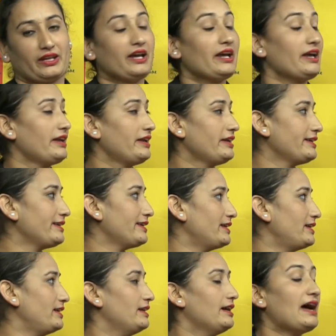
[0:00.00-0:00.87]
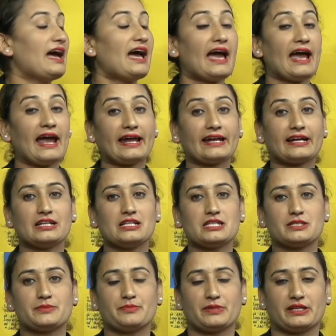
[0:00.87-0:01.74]
here
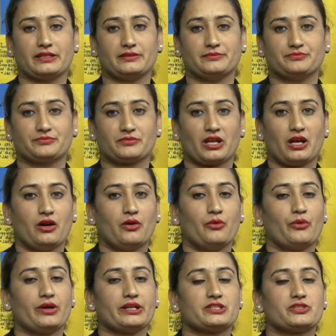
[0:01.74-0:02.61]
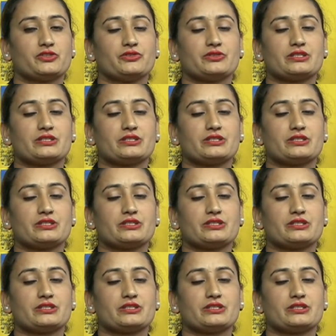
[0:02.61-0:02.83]
angles mean when two